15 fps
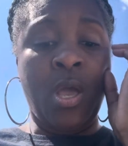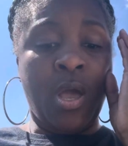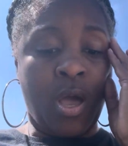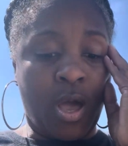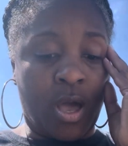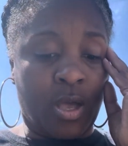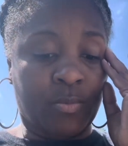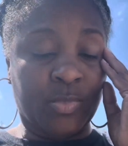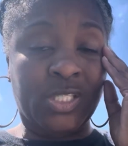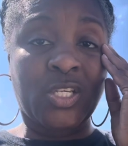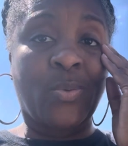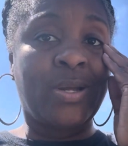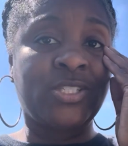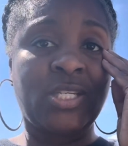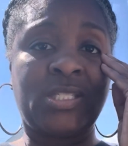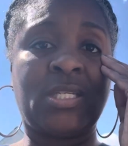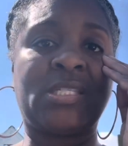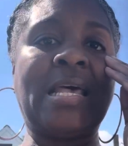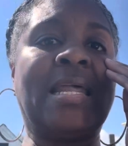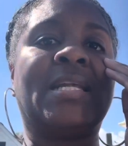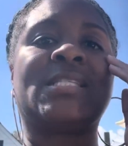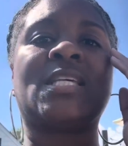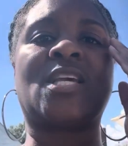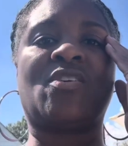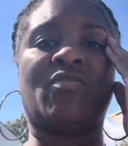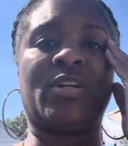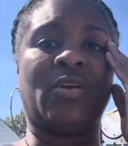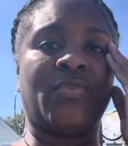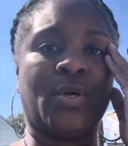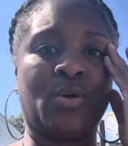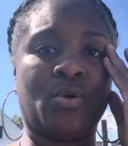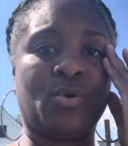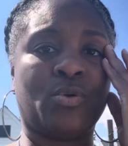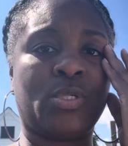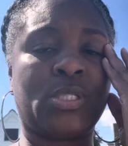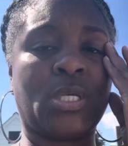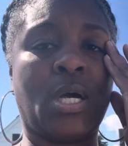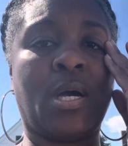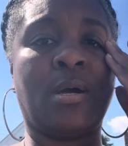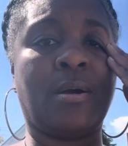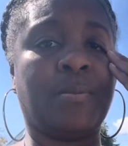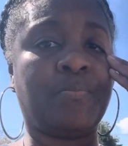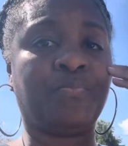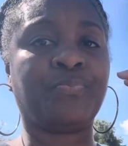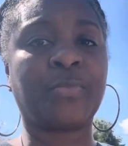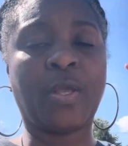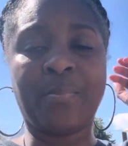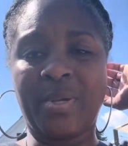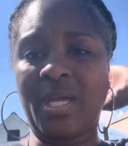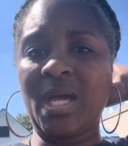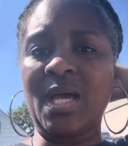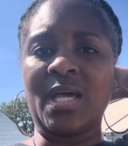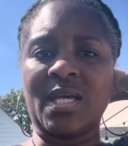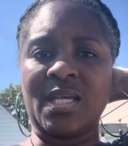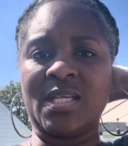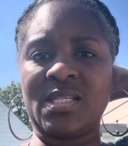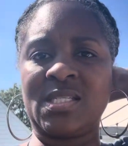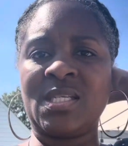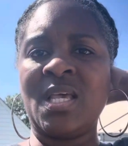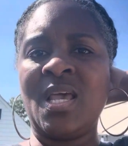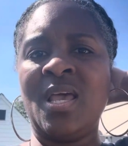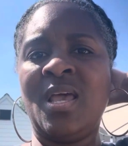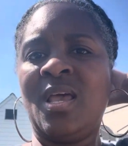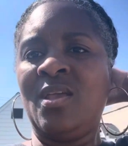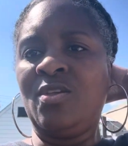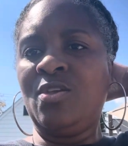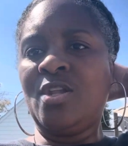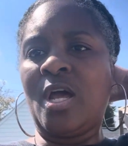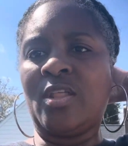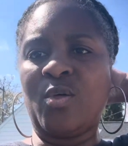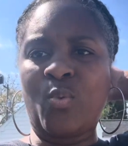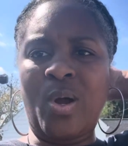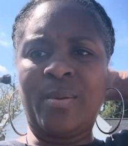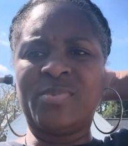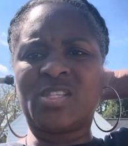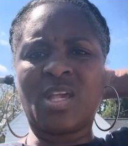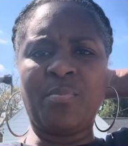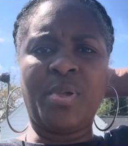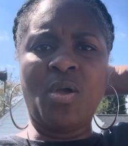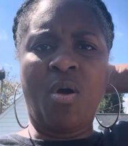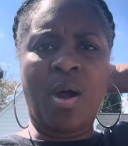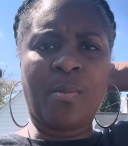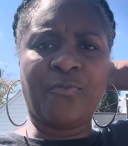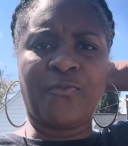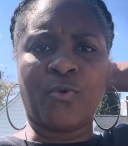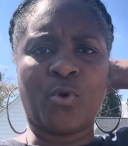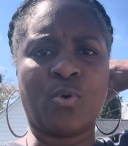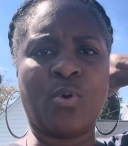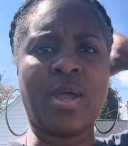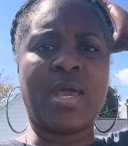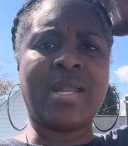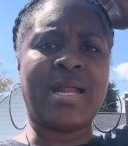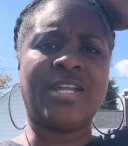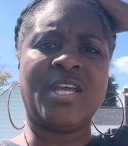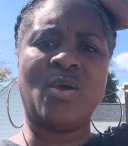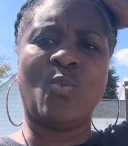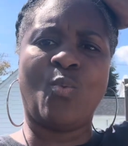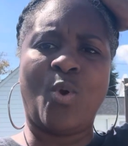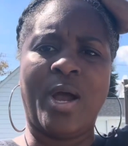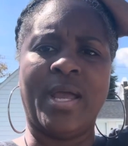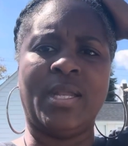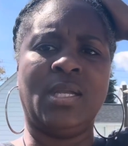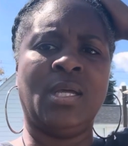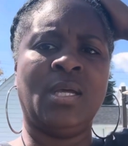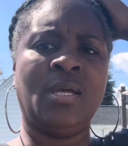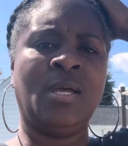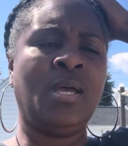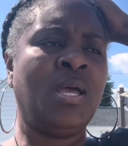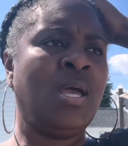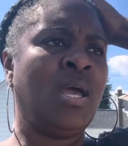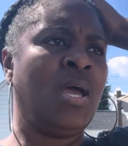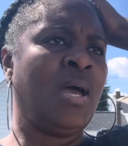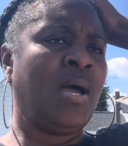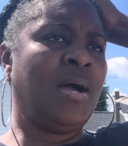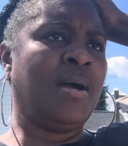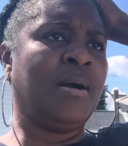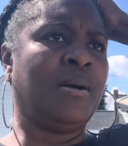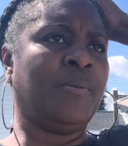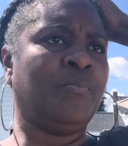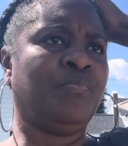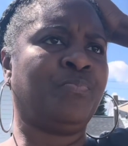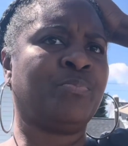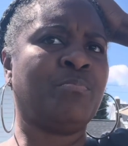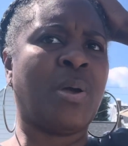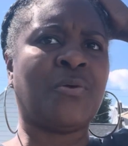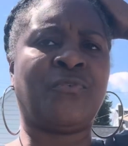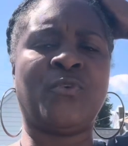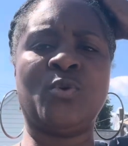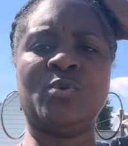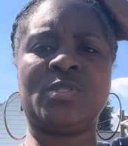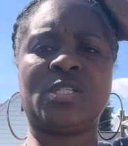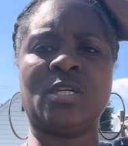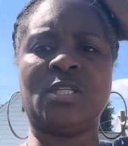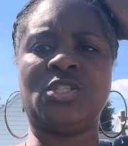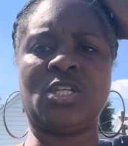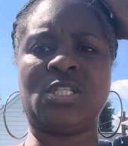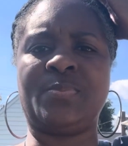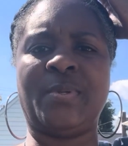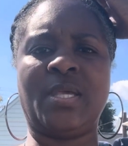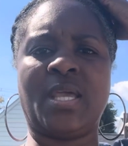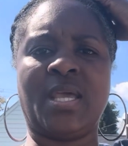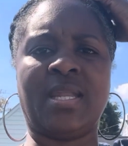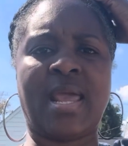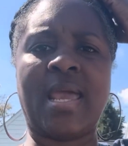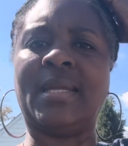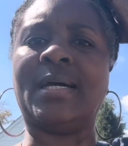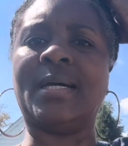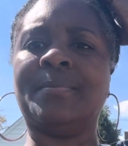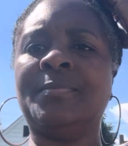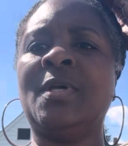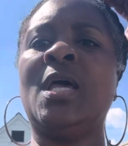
So I just decided to get rid of those because, the worms can be harmful, and I didn't want my food to just be getting ate up.